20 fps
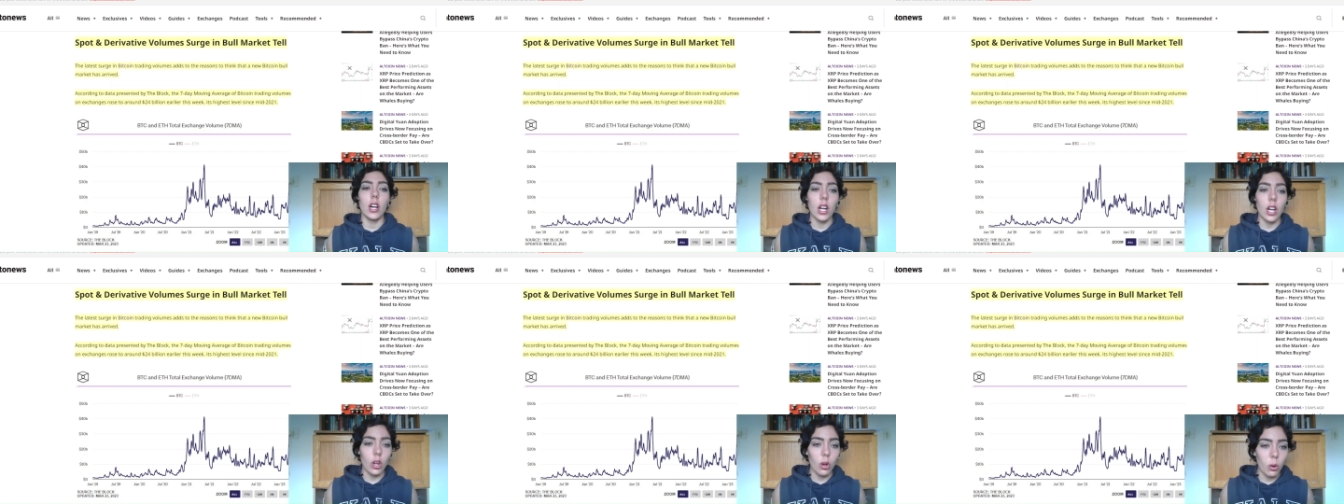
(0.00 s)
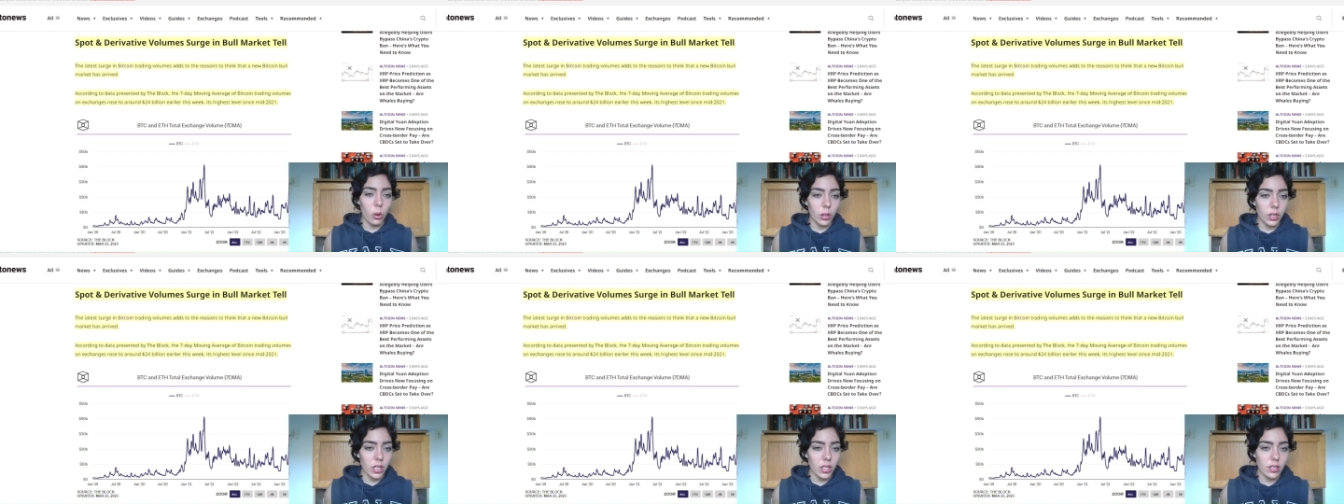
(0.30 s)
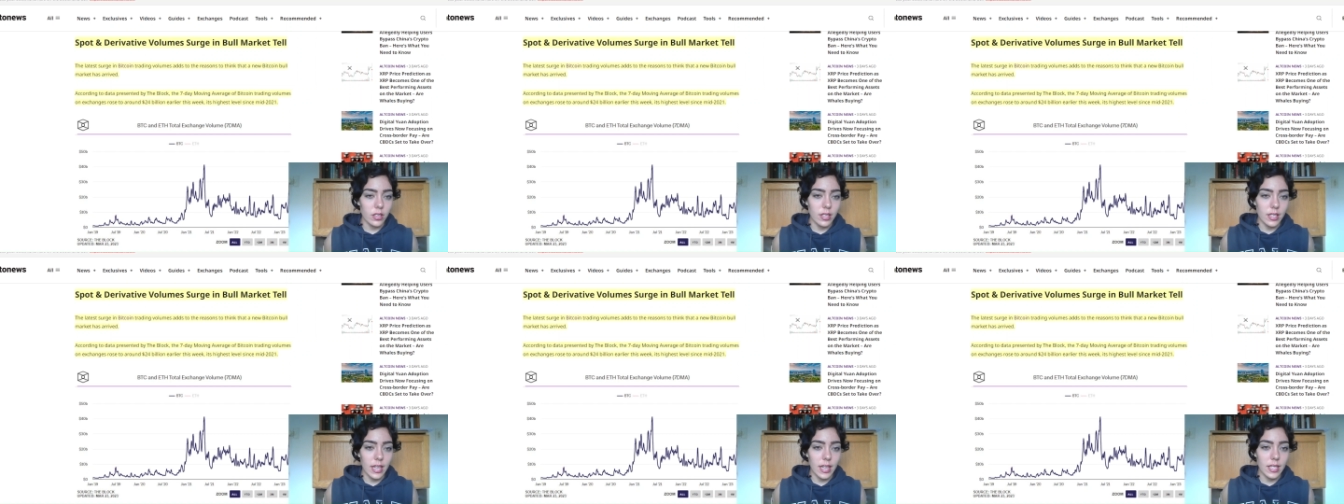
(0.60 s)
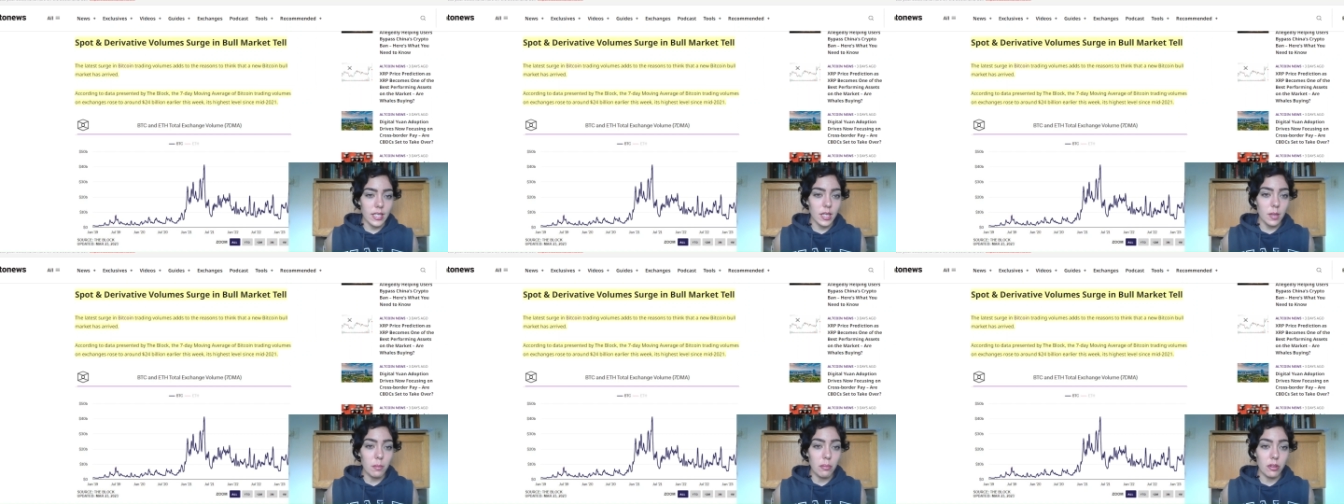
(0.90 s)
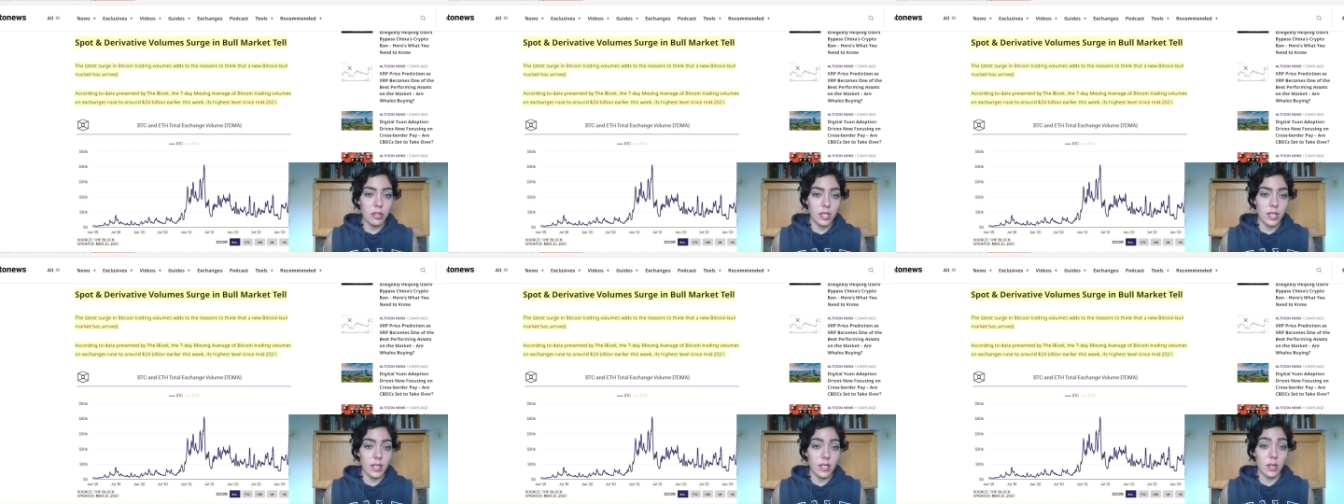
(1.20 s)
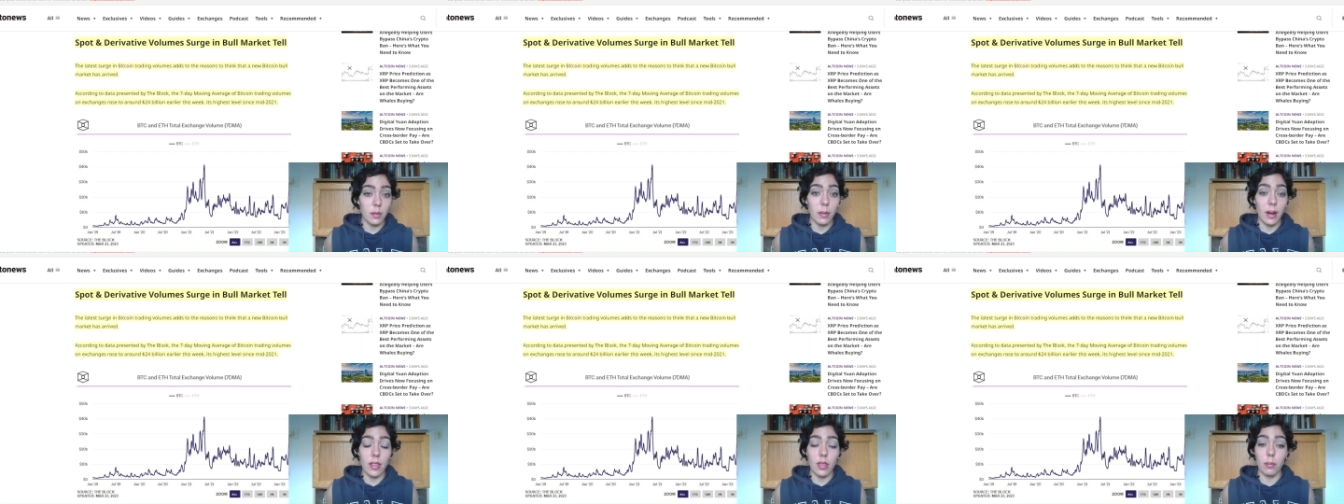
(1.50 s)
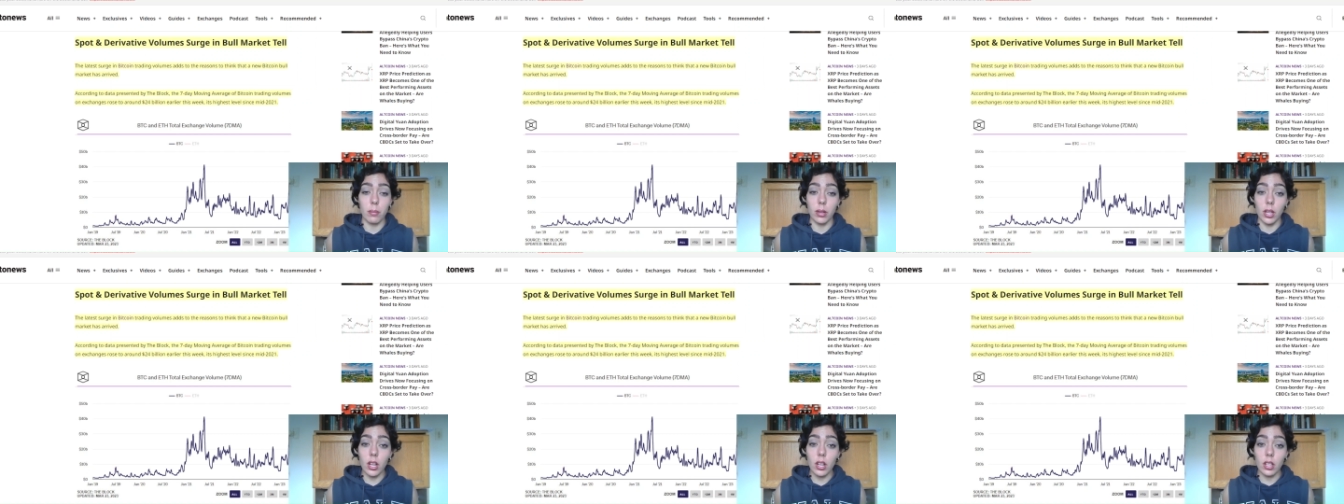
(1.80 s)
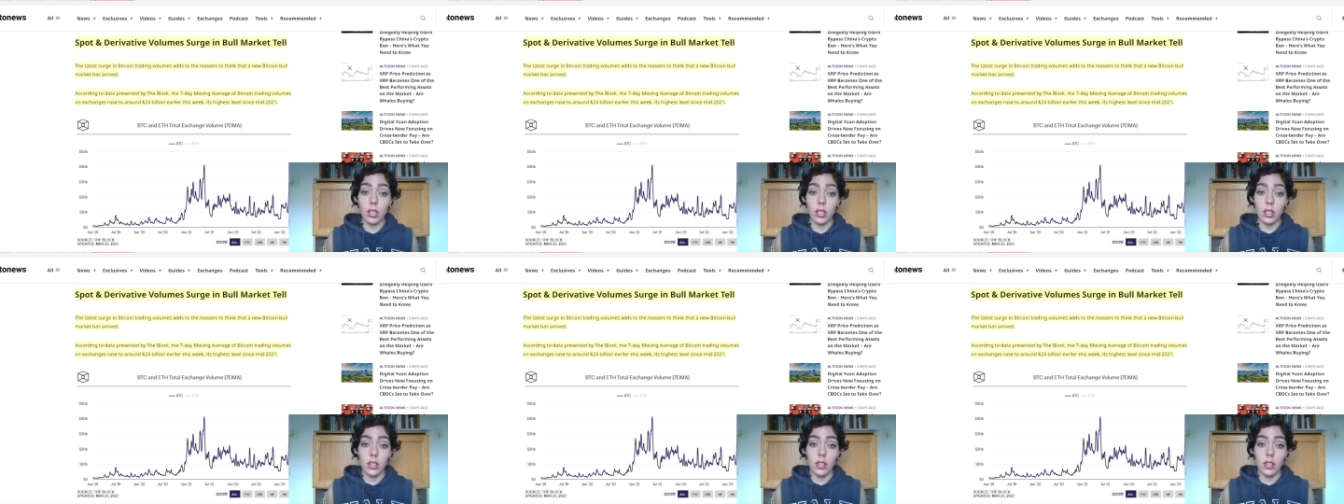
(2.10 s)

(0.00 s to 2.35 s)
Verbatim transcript: According to data presented by The Block,